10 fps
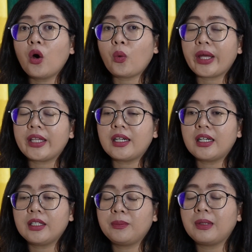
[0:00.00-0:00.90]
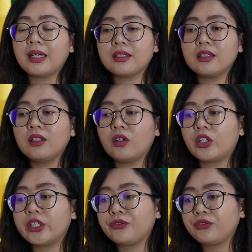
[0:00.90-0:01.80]
whether the bottle
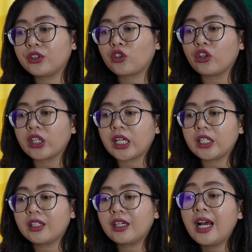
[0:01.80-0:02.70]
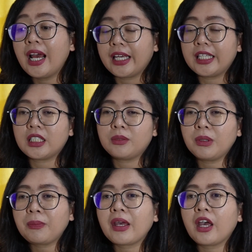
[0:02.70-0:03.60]
or the food container is
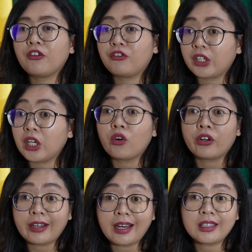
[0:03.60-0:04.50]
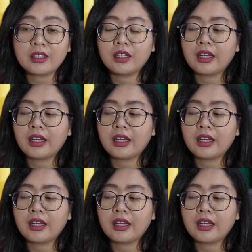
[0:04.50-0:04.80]
BPA free or not.